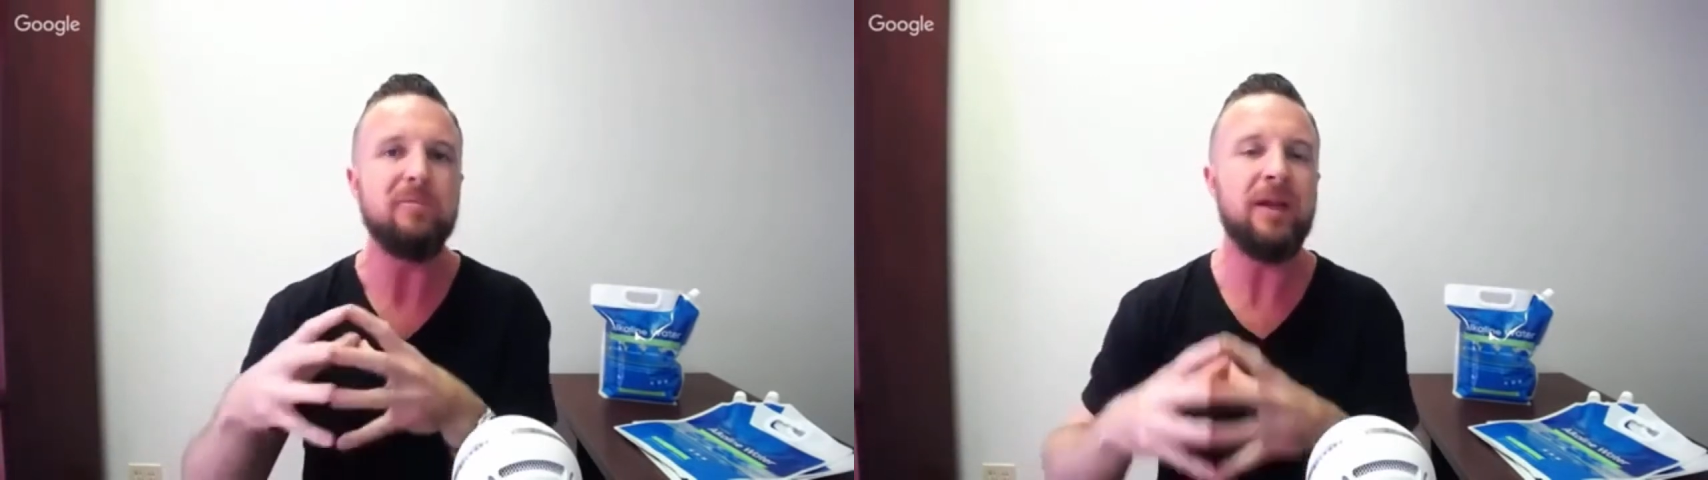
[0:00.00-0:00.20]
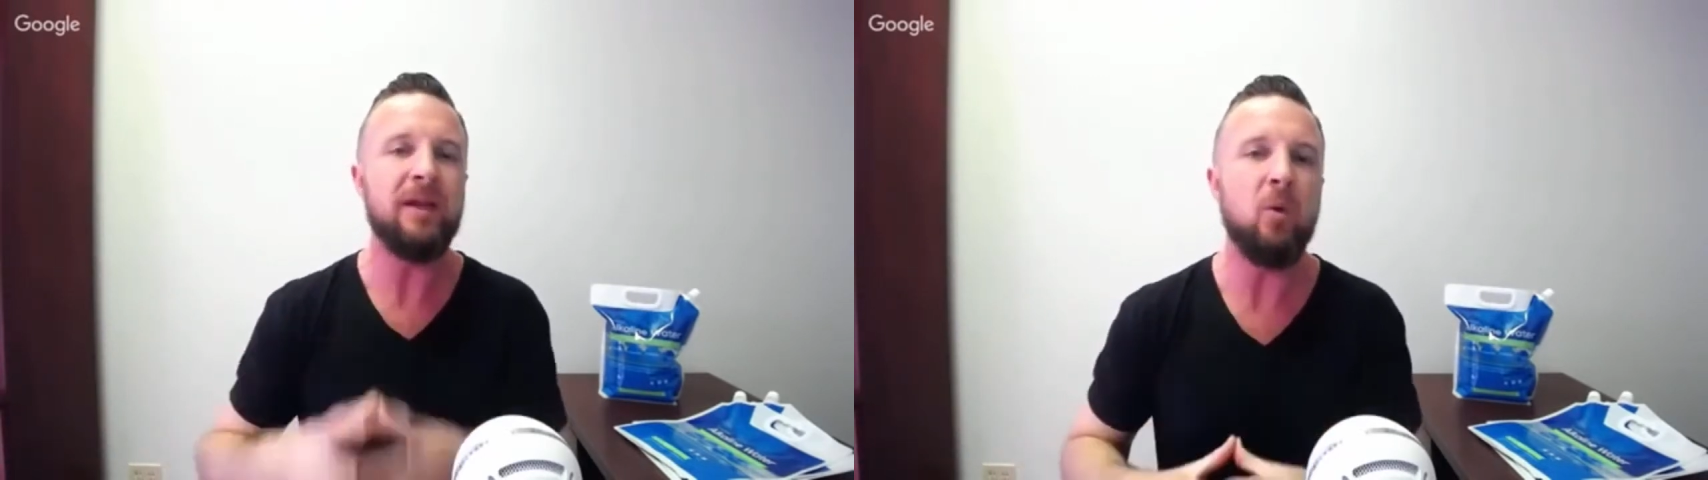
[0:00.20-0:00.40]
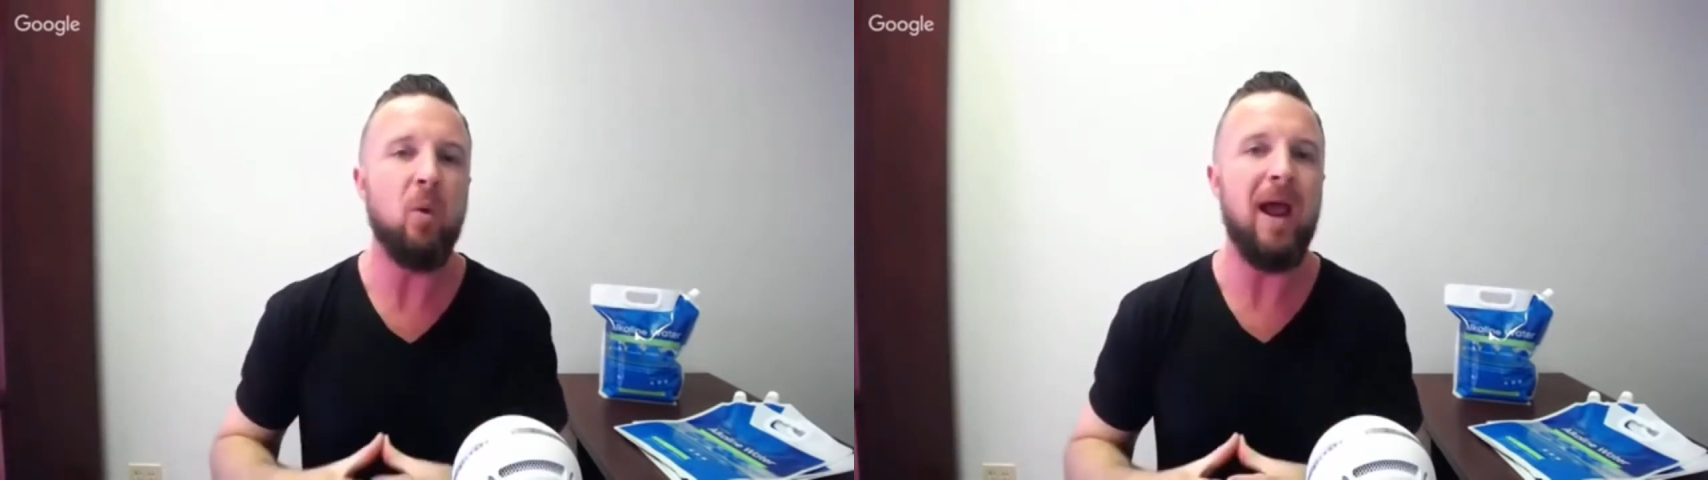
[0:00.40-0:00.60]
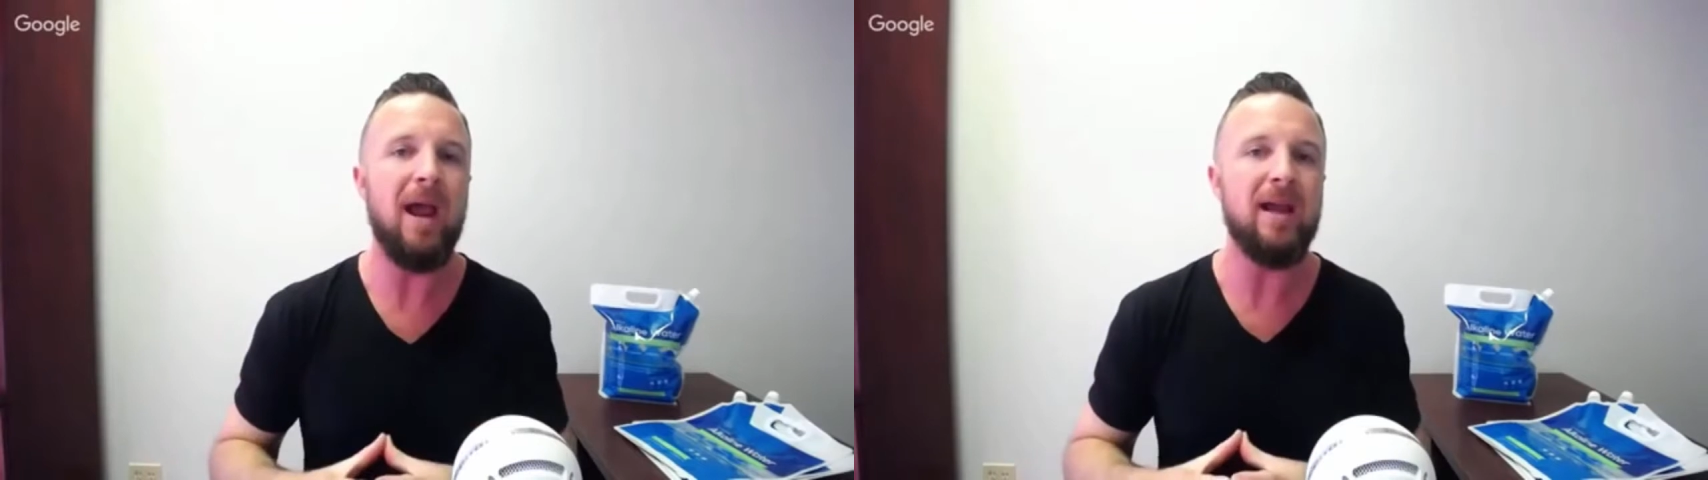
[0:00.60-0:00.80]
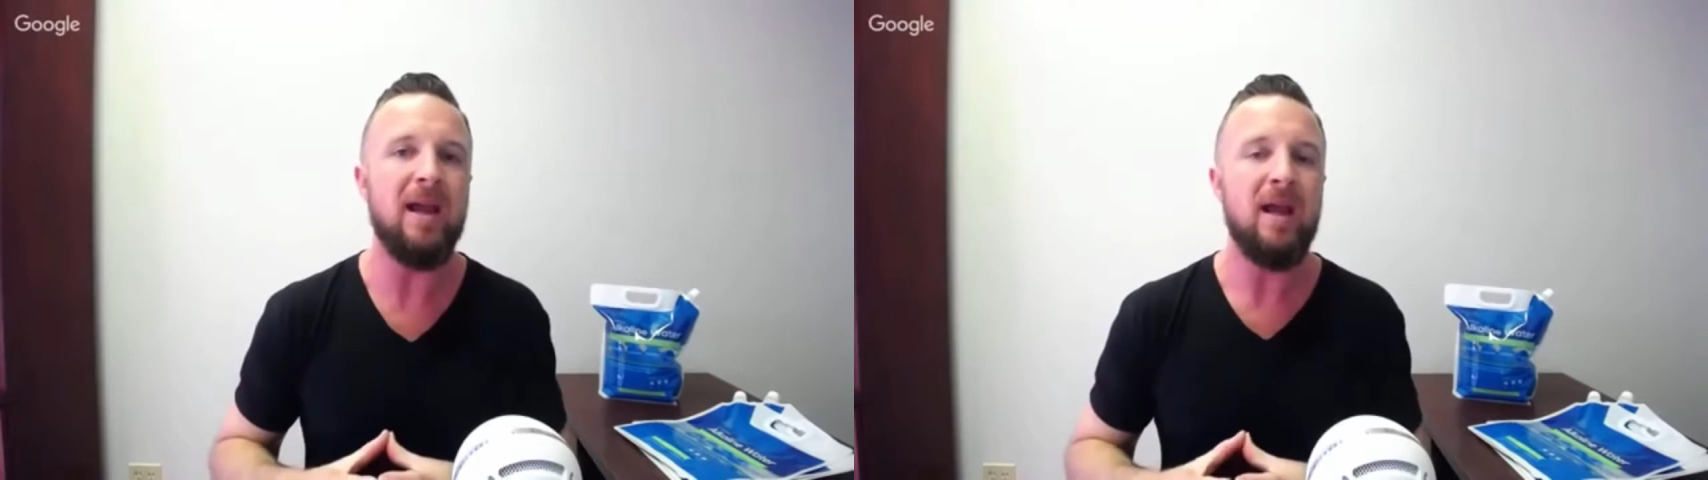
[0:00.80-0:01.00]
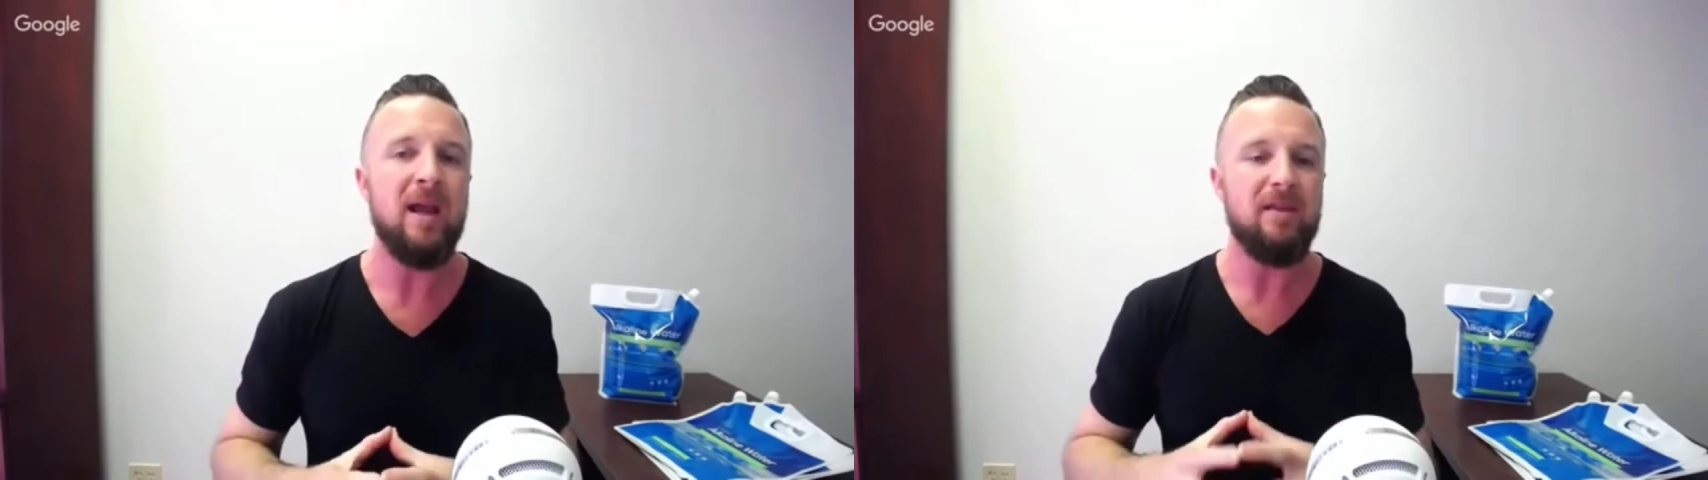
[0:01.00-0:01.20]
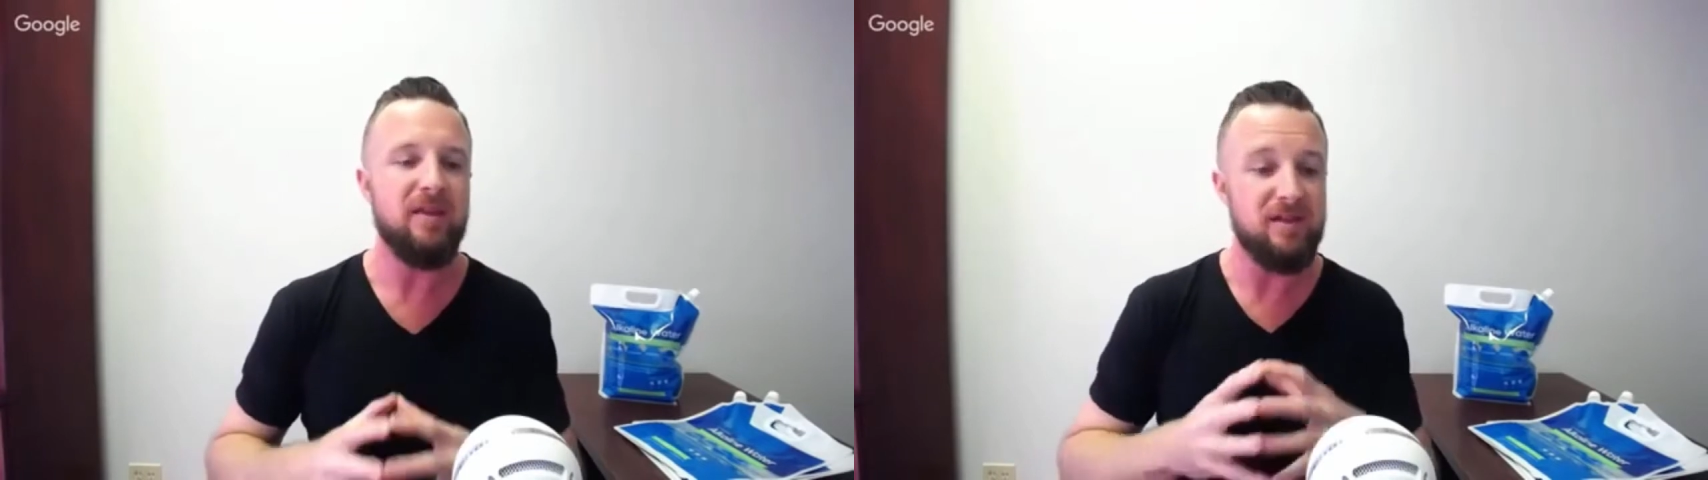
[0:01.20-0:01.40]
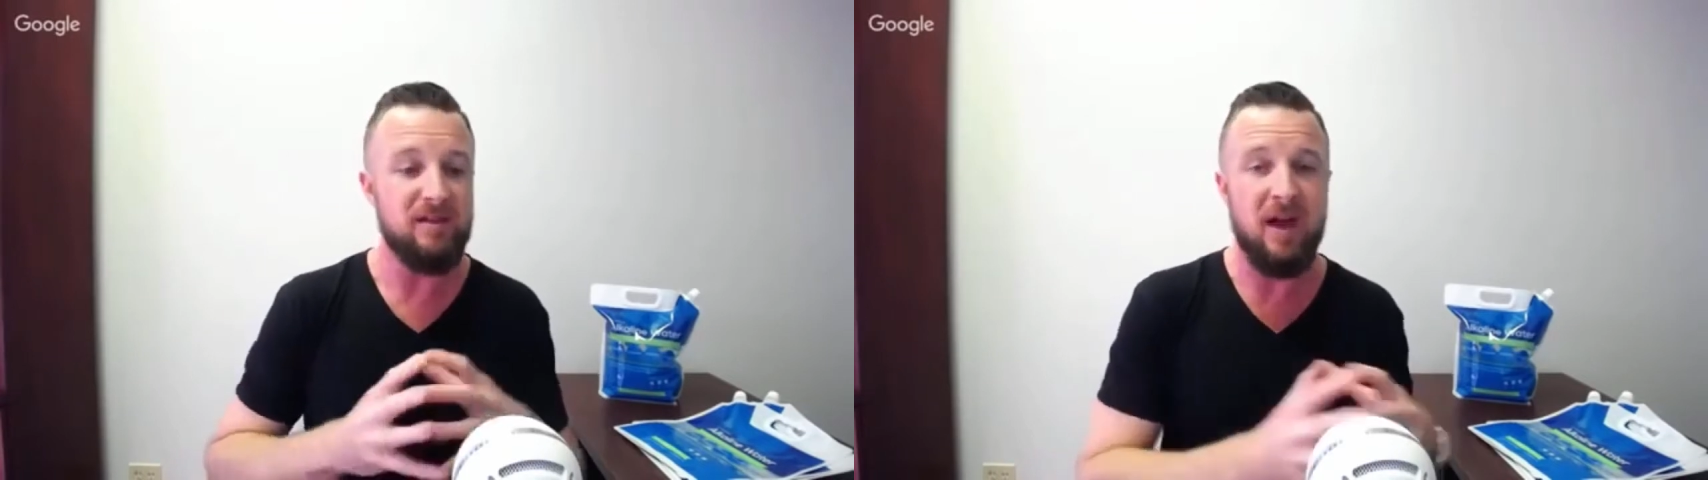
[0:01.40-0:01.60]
in a way that's